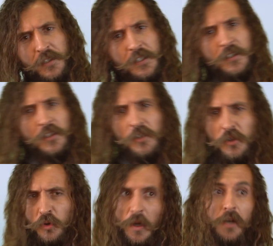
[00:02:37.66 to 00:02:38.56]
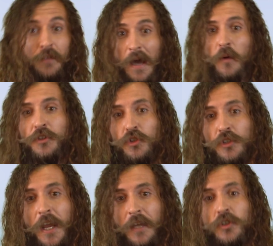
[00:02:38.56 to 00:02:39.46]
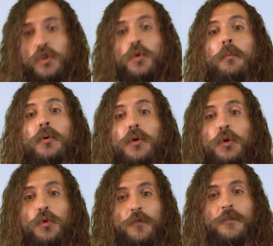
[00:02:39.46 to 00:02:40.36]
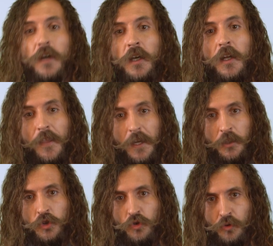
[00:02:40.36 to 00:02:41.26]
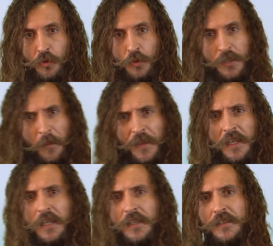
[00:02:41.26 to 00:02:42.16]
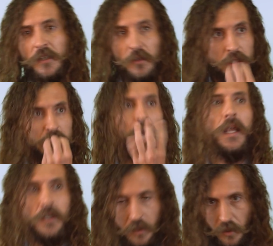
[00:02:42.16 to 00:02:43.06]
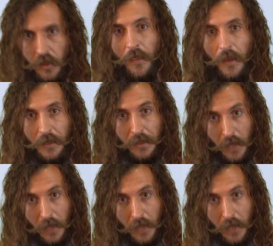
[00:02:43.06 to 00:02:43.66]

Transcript: this isn't you, well, now is your chance to prove that it's true. Something easier said than